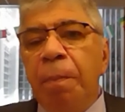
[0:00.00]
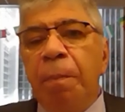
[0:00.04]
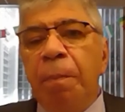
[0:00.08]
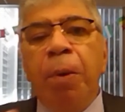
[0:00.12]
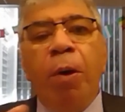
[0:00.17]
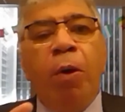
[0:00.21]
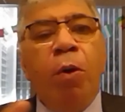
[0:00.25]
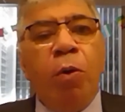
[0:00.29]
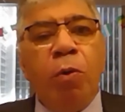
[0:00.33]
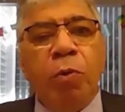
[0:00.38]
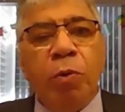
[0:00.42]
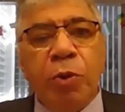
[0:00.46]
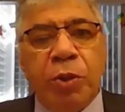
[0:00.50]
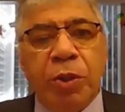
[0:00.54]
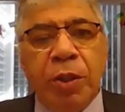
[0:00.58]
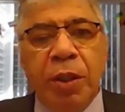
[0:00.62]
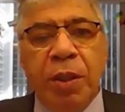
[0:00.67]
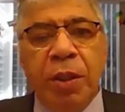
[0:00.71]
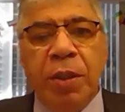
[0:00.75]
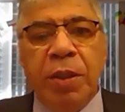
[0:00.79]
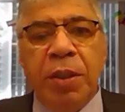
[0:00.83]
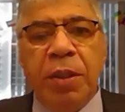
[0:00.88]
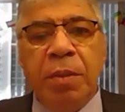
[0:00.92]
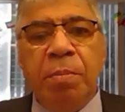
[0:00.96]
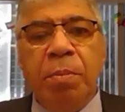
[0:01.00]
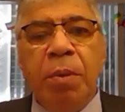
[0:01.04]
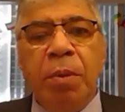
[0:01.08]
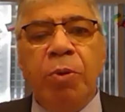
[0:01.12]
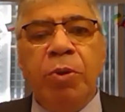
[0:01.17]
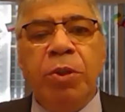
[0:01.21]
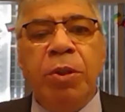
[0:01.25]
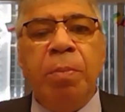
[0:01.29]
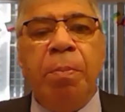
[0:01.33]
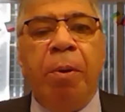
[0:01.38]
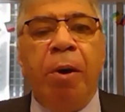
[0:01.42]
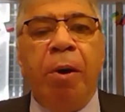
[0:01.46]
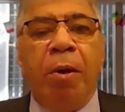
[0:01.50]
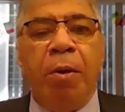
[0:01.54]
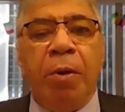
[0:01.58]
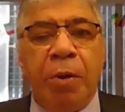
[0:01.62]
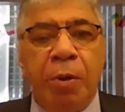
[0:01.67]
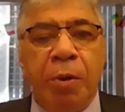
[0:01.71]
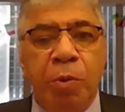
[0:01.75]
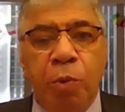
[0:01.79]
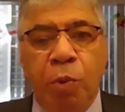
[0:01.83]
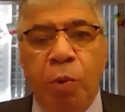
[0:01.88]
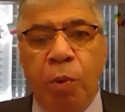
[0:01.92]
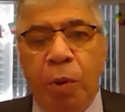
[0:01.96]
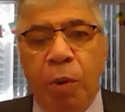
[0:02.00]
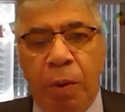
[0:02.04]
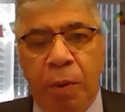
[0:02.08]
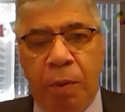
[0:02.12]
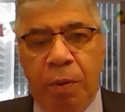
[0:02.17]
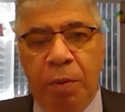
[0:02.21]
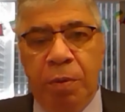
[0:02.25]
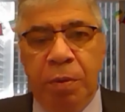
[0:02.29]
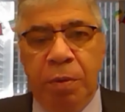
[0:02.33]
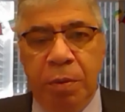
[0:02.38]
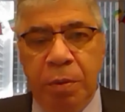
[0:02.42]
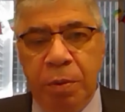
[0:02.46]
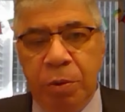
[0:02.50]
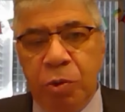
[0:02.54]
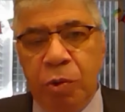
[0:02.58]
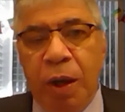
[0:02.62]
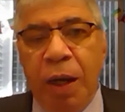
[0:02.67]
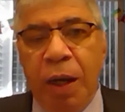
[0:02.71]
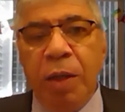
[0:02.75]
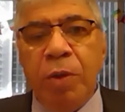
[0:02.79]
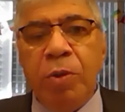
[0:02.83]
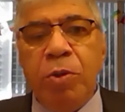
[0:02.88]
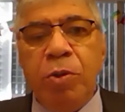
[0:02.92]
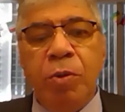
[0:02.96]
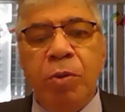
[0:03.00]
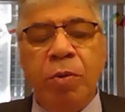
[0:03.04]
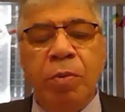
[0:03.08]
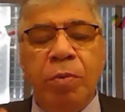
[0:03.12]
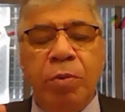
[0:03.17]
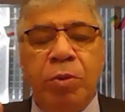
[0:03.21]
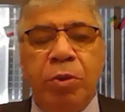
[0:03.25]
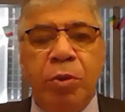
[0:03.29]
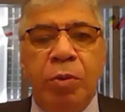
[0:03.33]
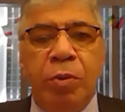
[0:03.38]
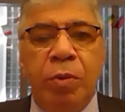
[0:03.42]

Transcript: poles in the multipolar world, trying to